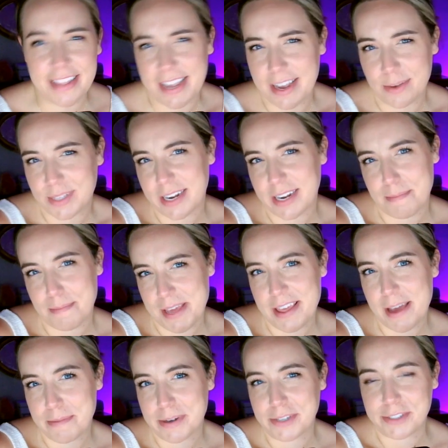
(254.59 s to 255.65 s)
think I was going to be
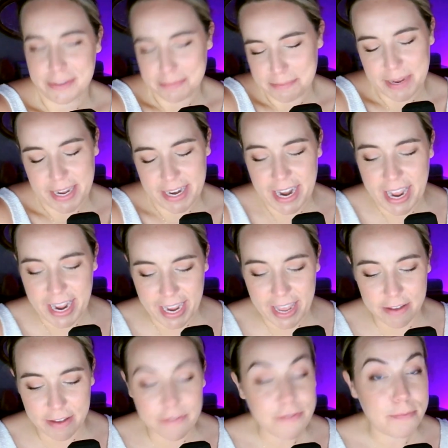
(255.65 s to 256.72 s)
that person, but I
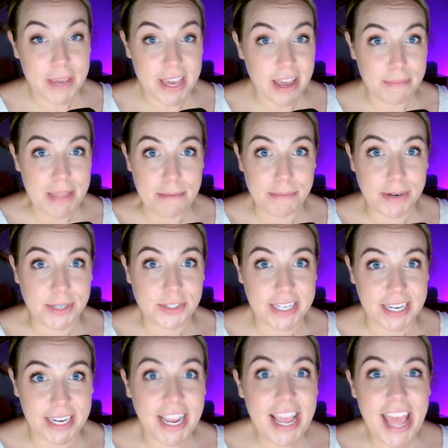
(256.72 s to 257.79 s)
have become that
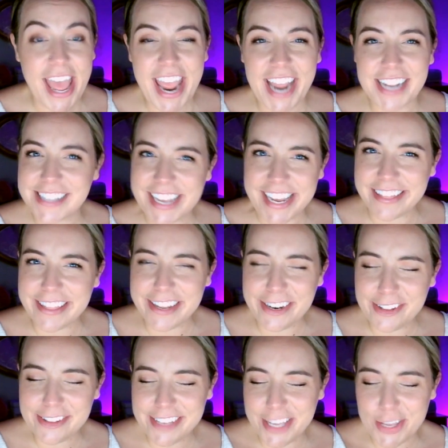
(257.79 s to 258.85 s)
person. It's like a
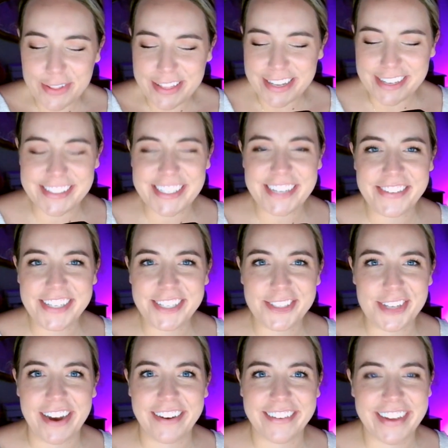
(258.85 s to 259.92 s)
cute little TV
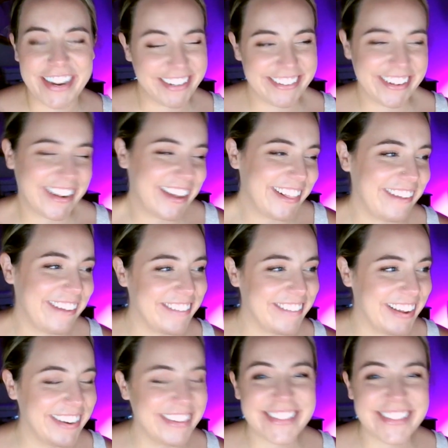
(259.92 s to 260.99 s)
show. I love
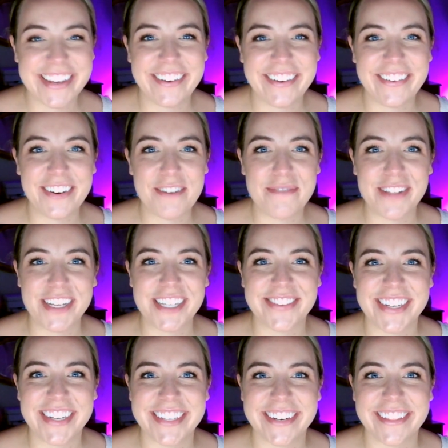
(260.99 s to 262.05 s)
it. So please
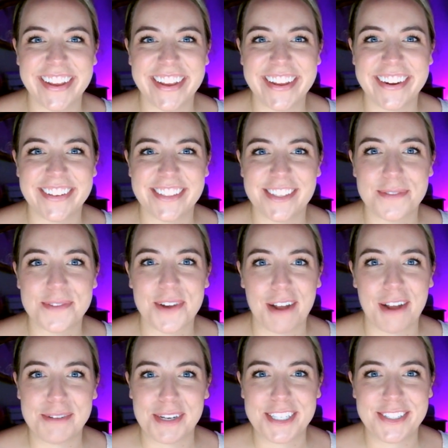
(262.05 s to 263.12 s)
make sure that you're
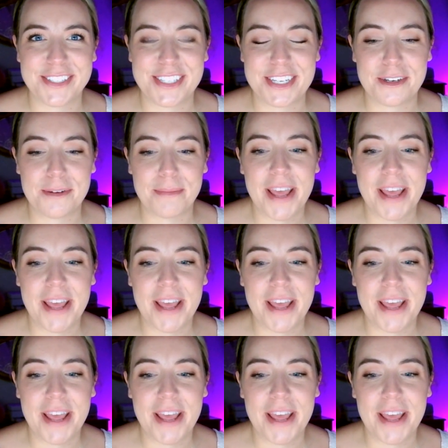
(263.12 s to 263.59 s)
subscribed on YouTube.